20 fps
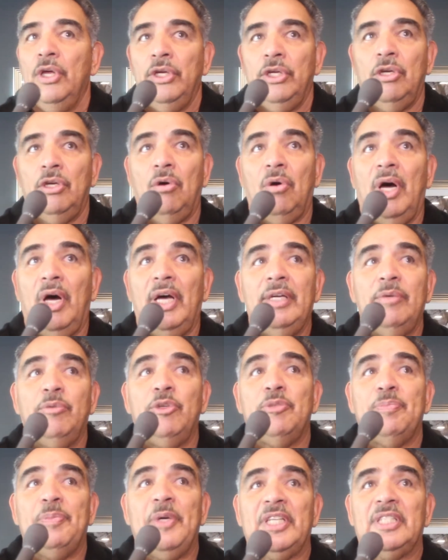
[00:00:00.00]
You know, I
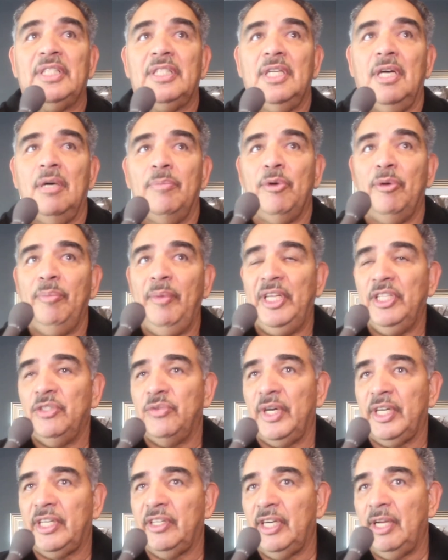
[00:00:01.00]
respect Bermane's
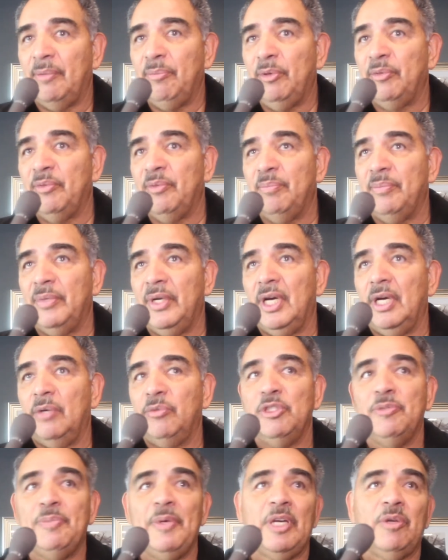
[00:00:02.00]
record. I
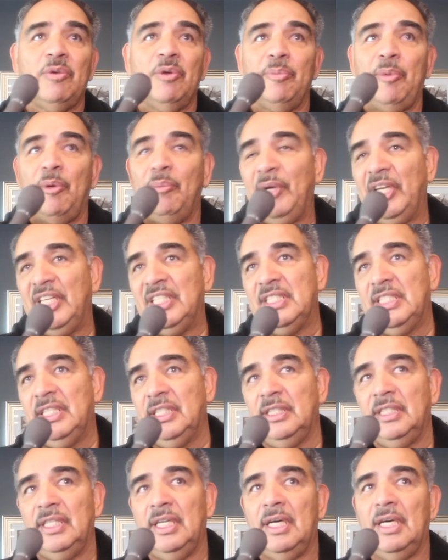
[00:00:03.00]
respect what Bermane's done.